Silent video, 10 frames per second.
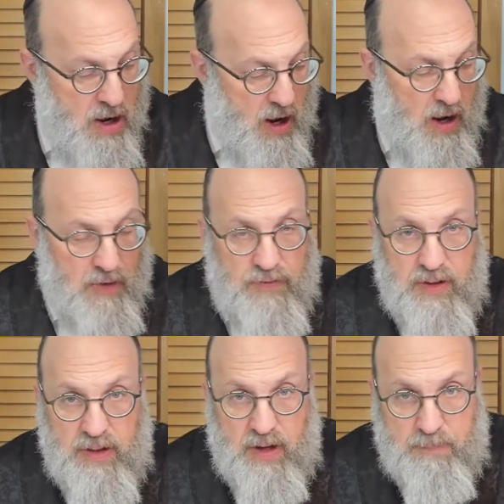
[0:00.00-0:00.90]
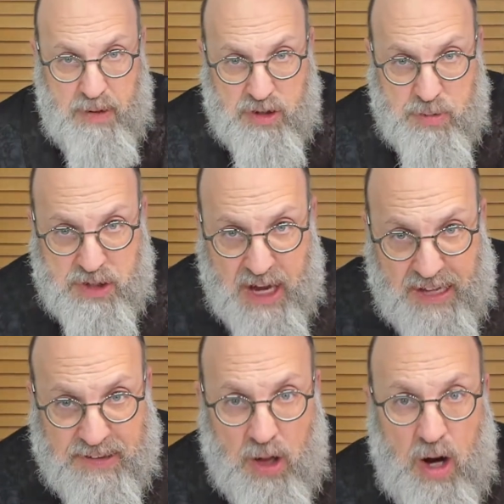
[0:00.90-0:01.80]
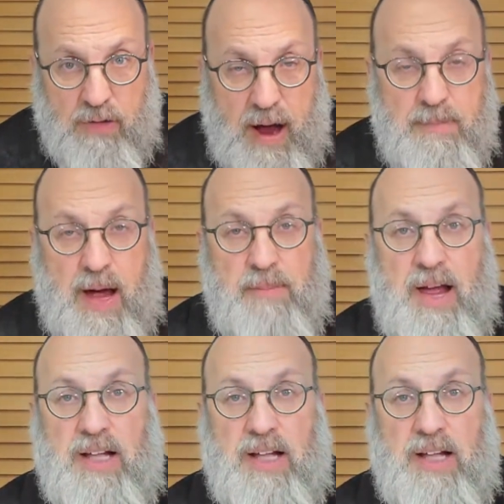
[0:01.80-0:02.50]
of the Pirush Mishnah Rambam